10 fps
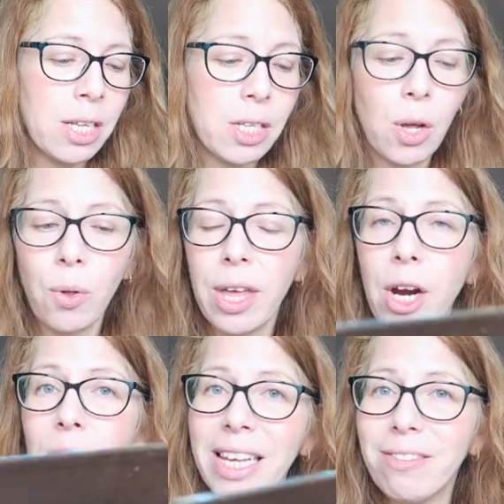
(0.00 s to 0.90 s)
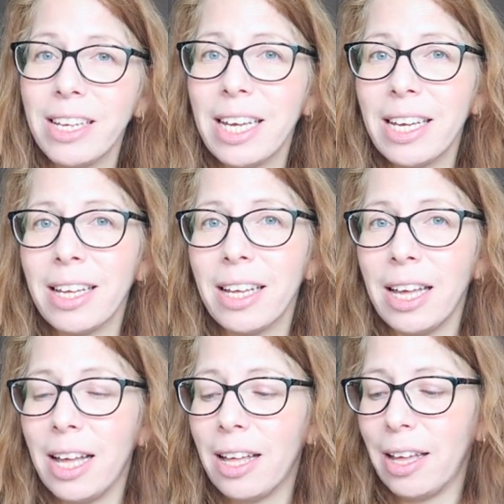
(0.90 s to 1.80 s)
So they're
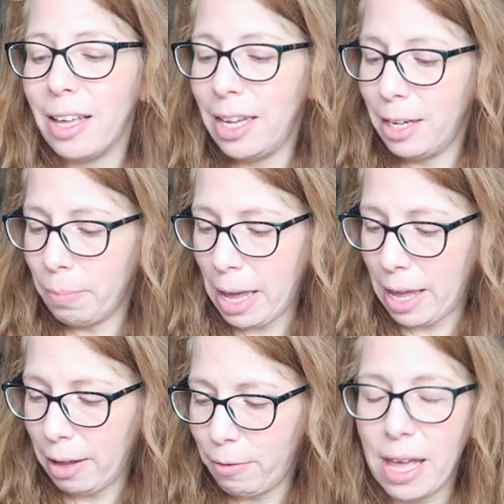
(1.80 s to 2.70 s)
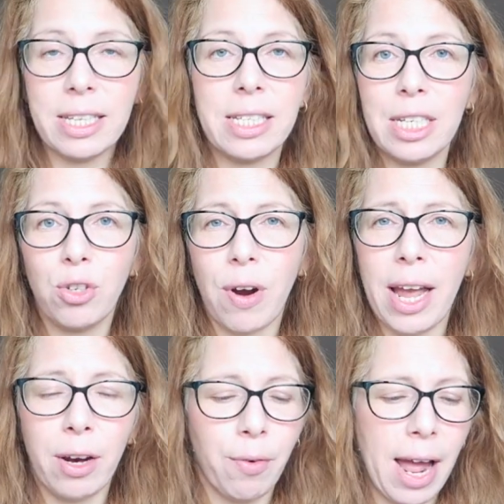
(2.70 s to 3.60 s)
living uh, in my fancy
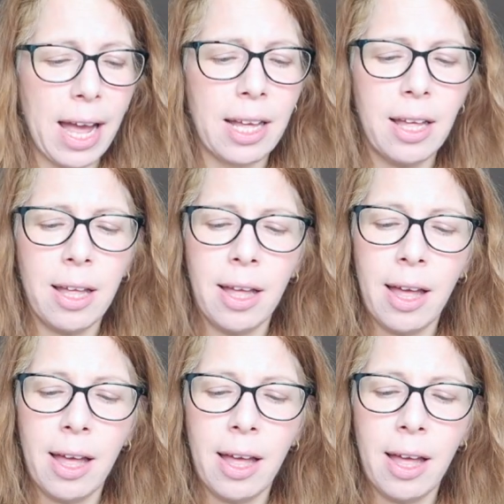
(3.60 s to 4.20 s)
drying rack.